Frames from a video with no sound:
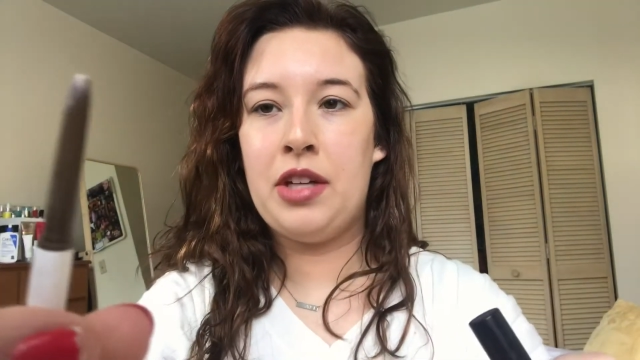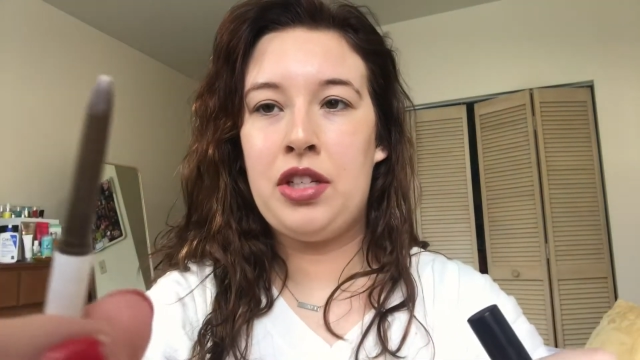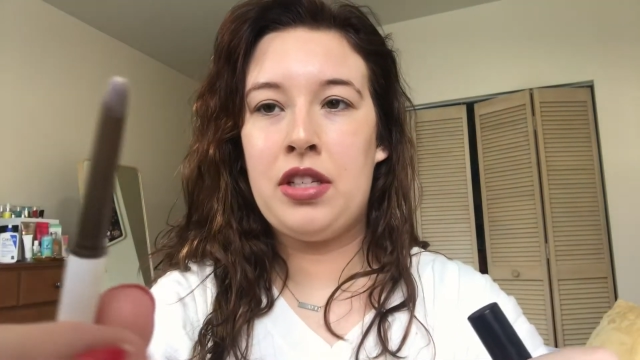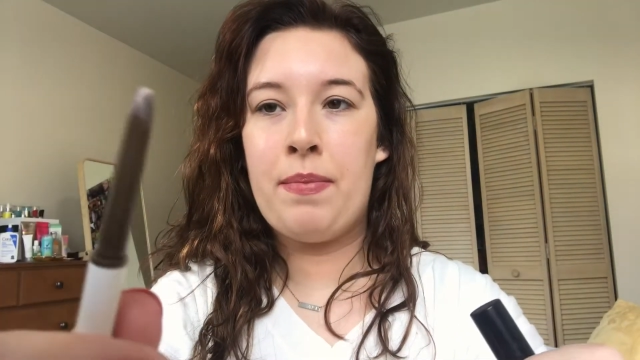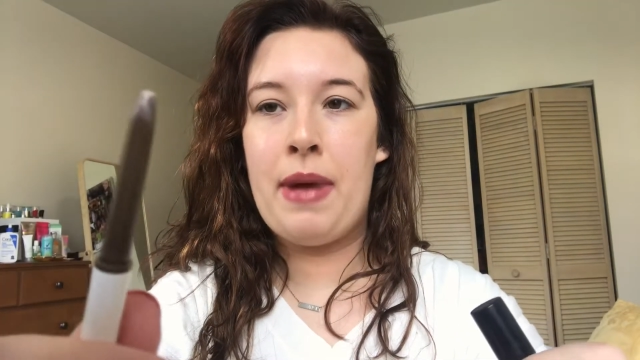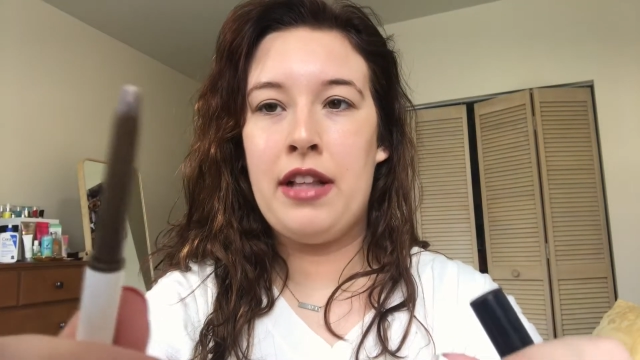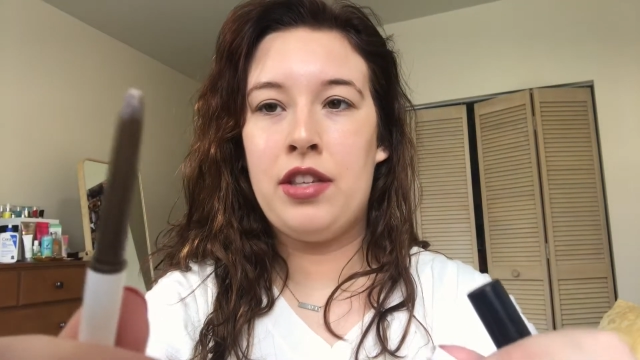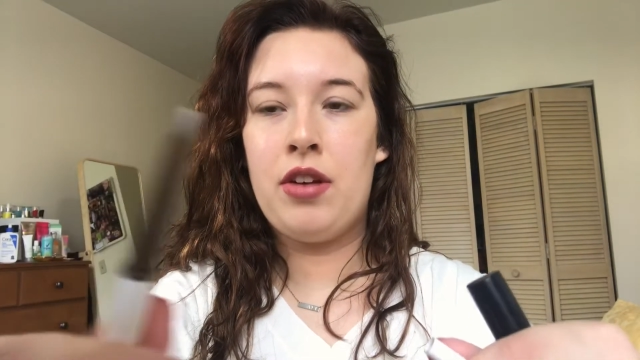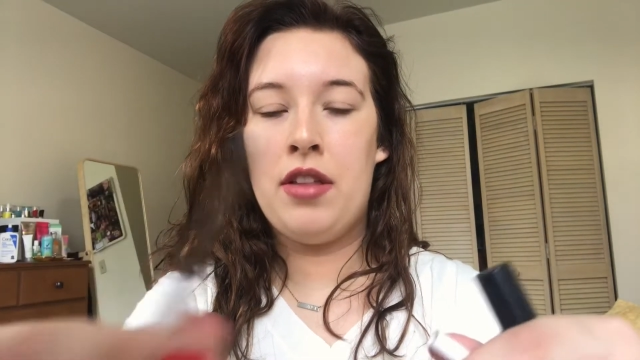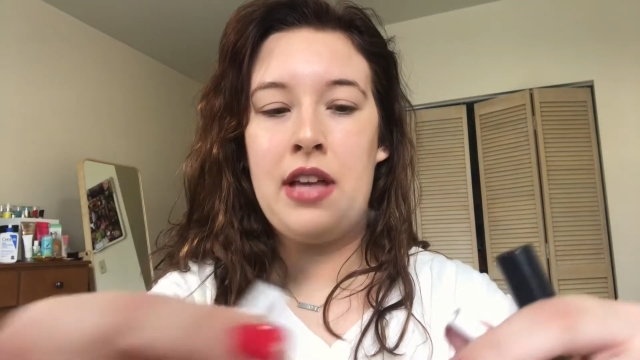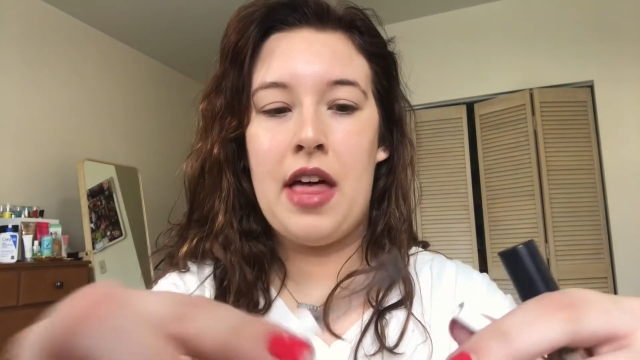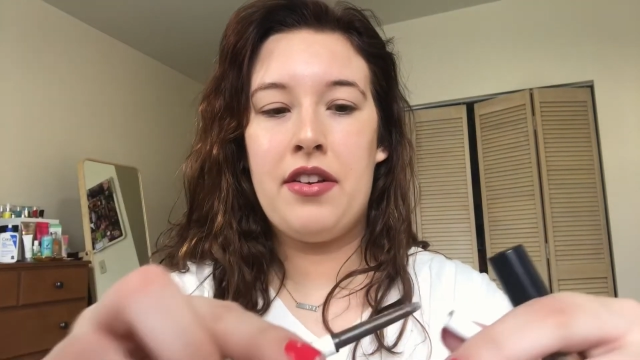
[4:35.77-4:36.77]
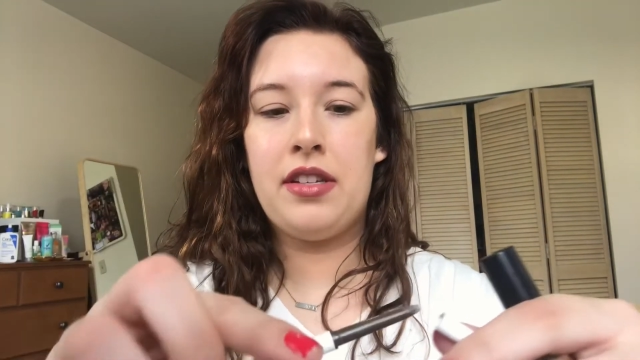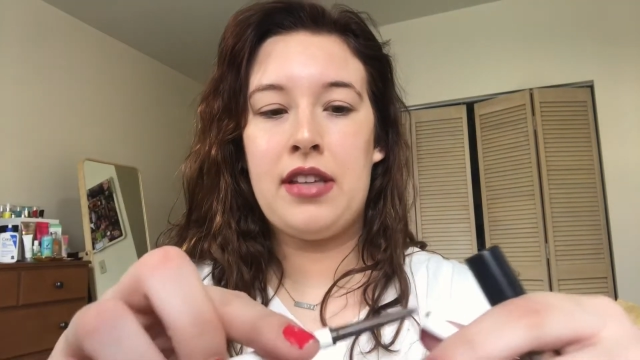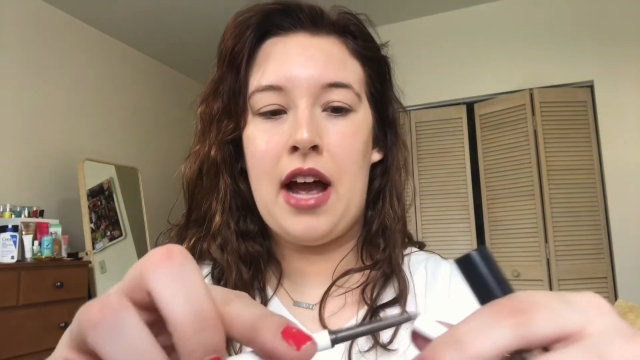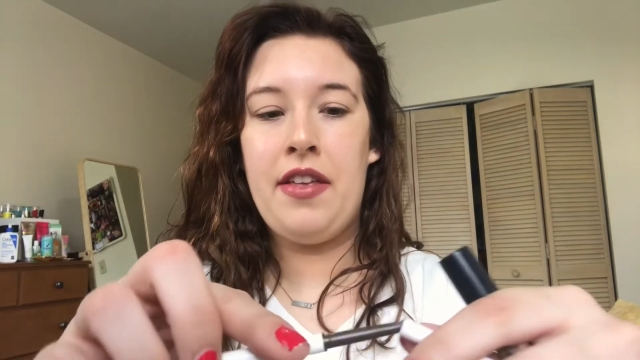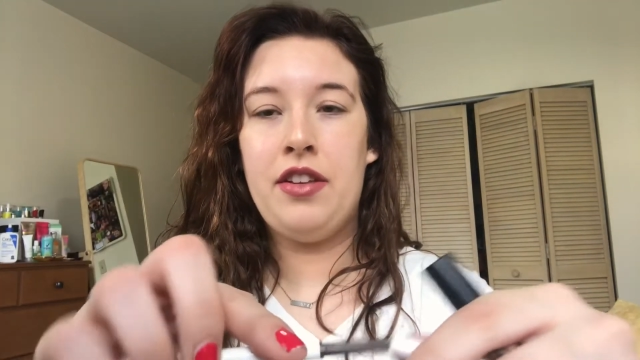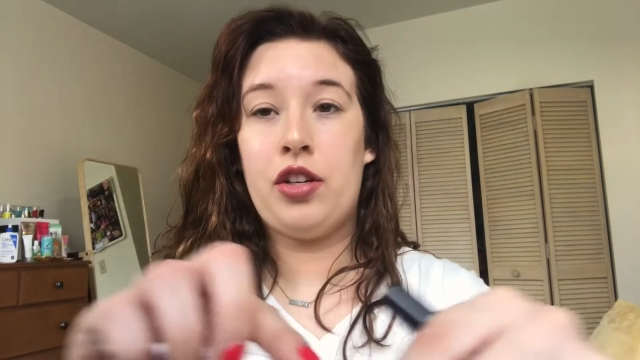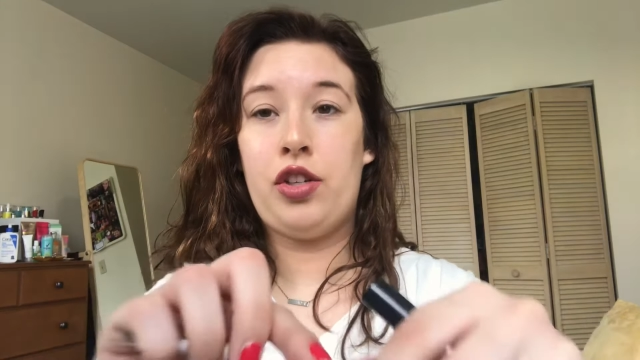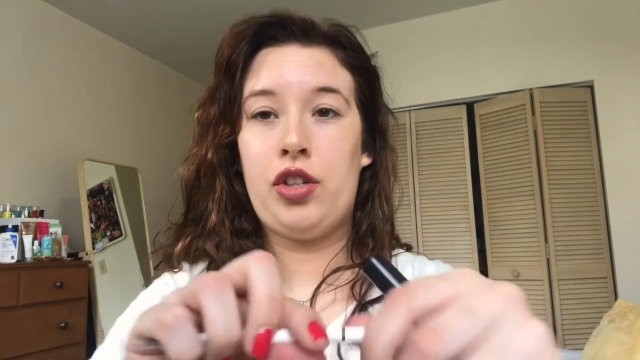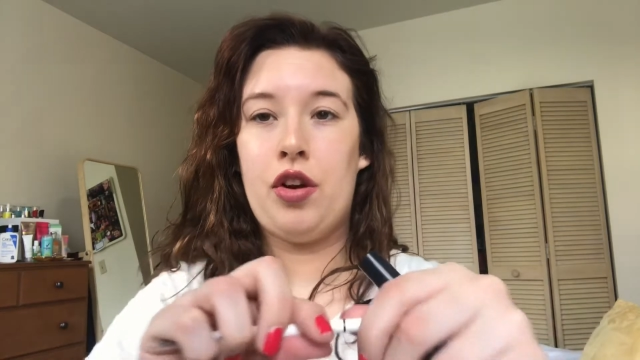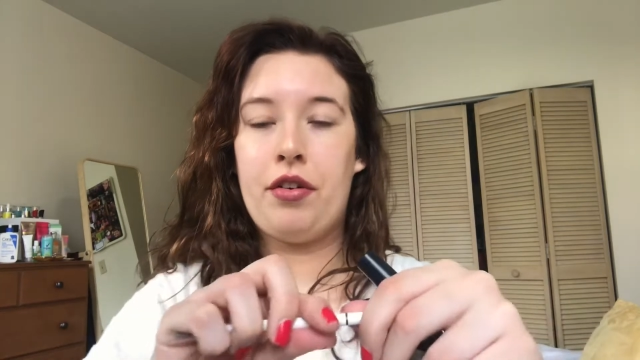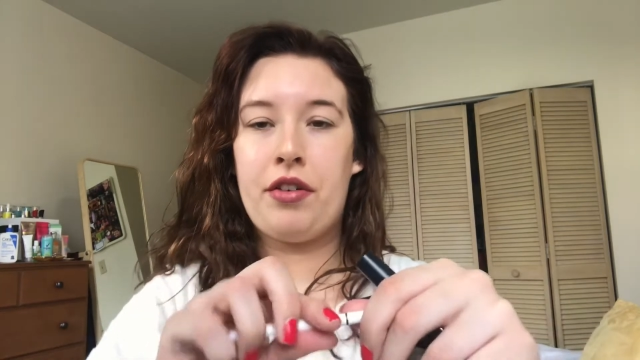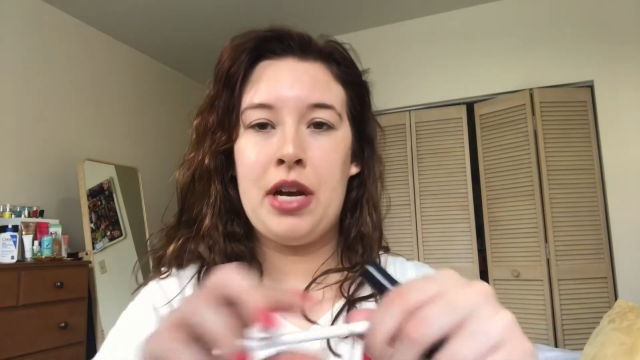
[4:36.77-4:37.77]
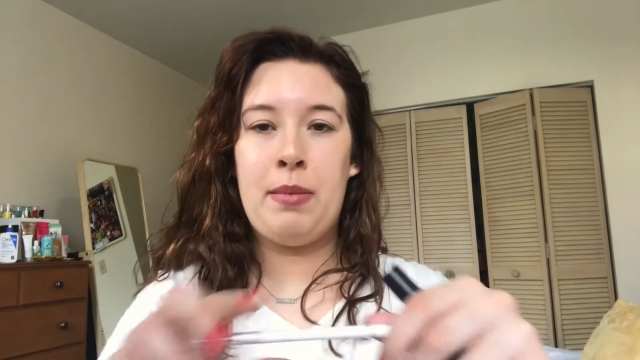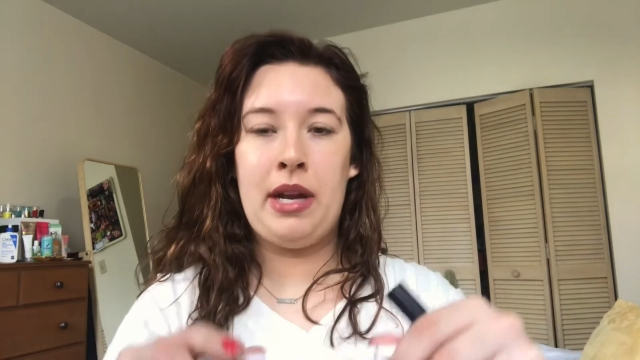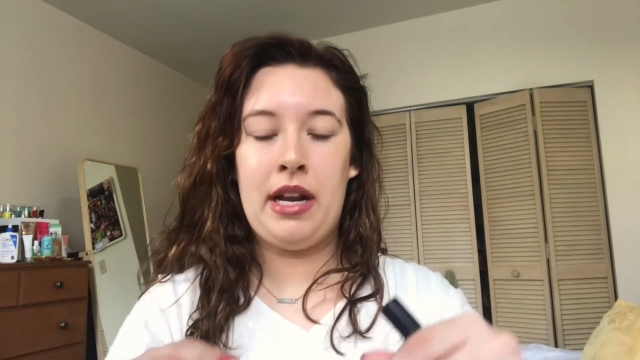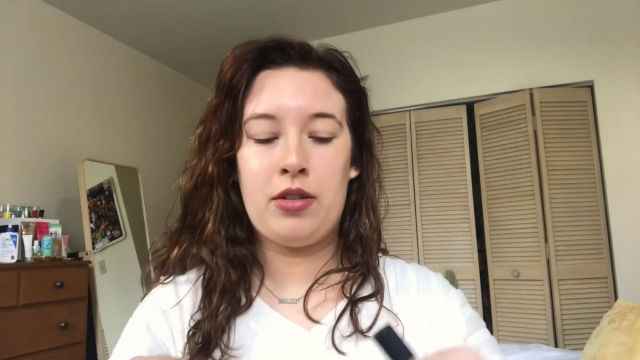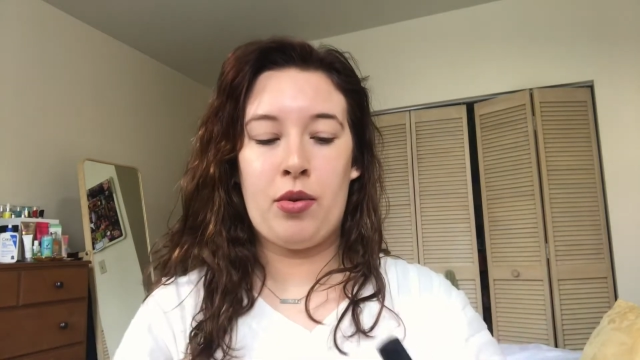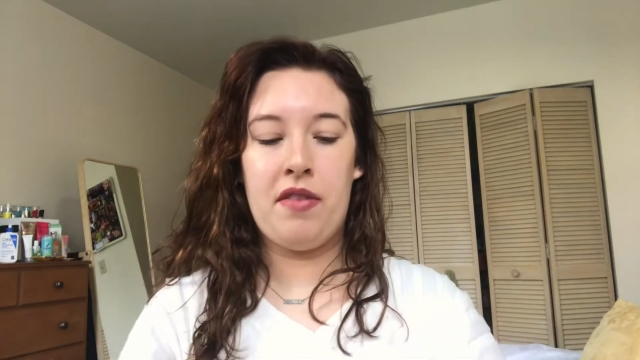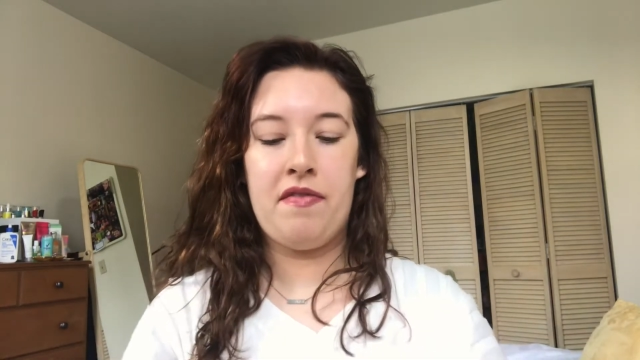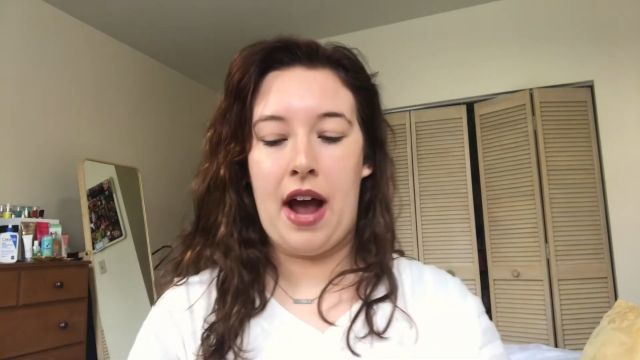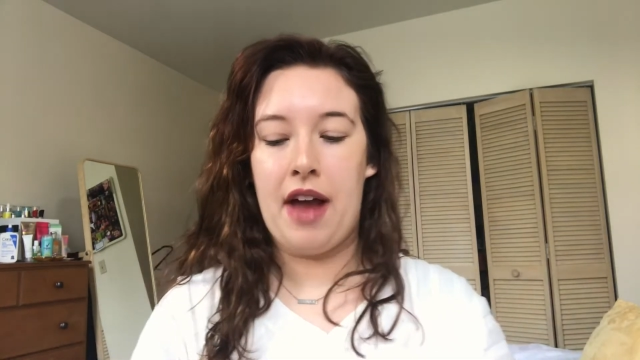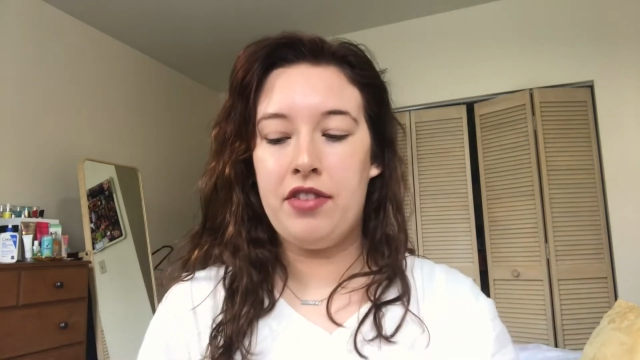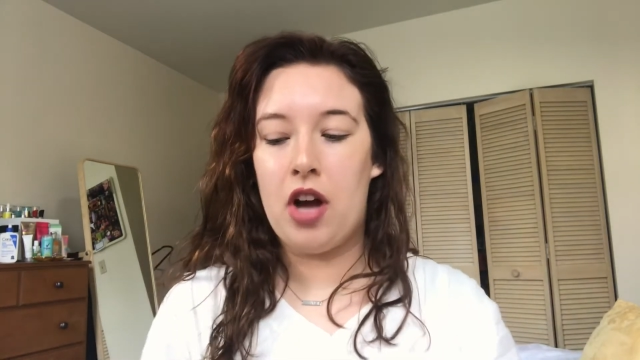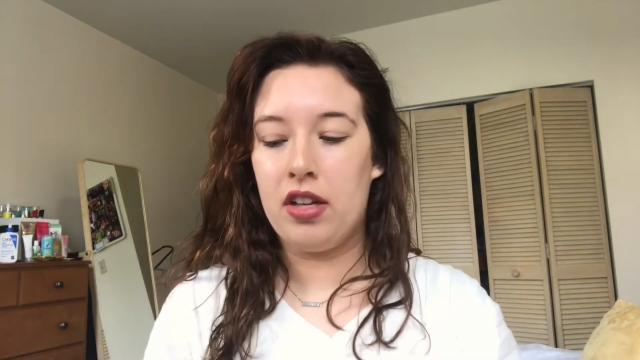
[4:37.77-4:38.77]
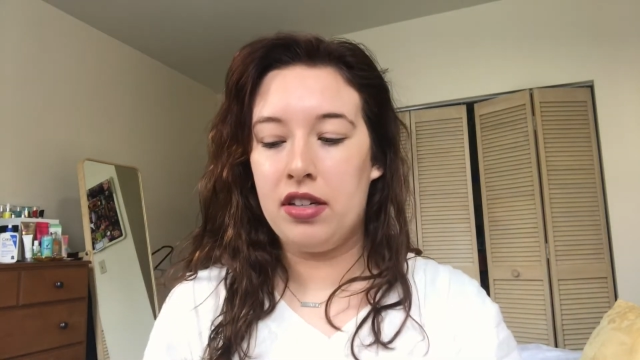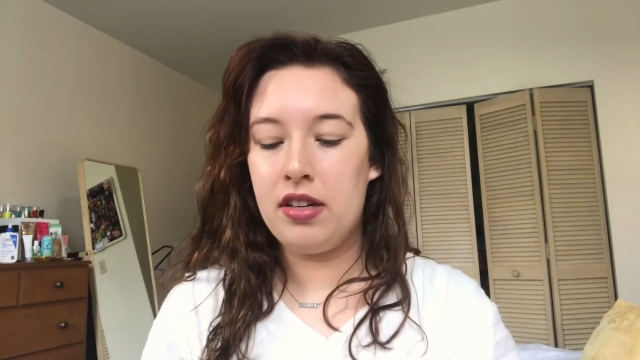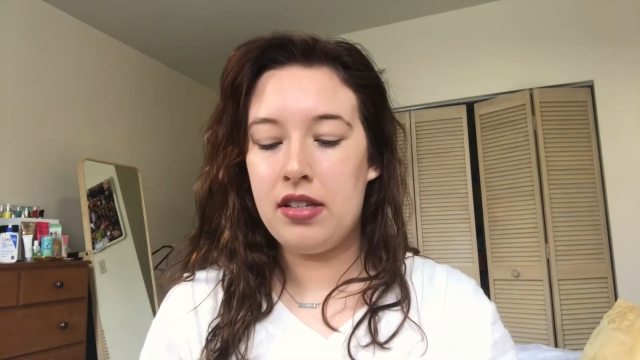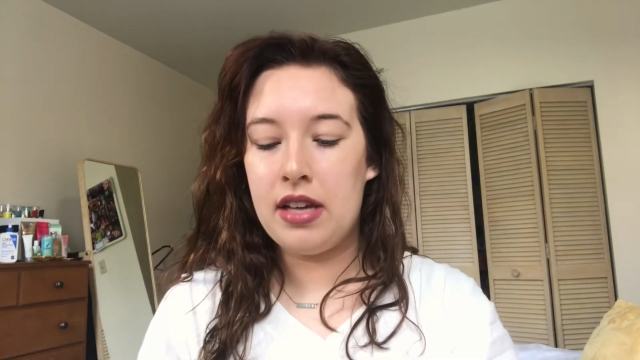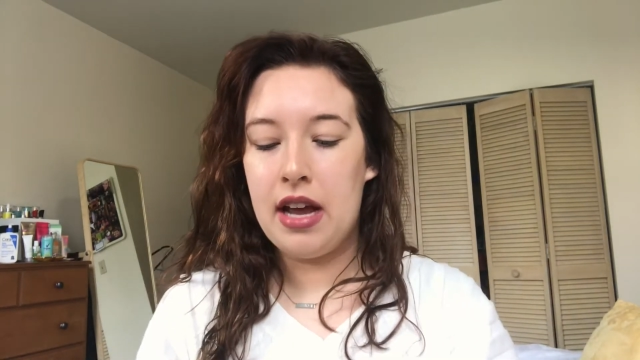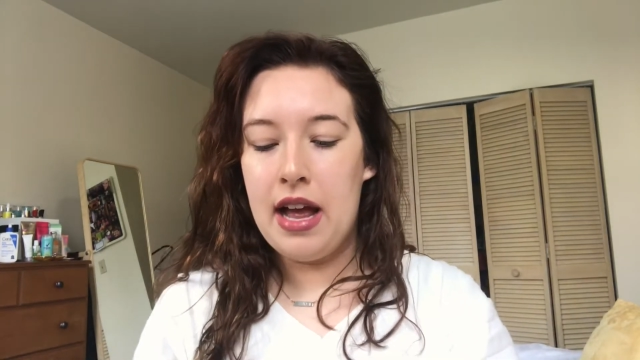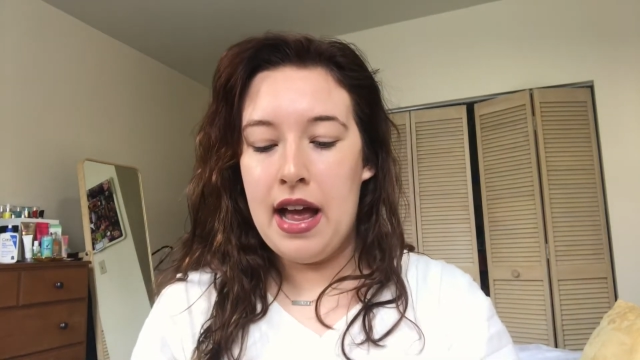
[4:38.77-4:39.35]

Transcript: just a pencil on the other side. These are so creamy. It's only $5.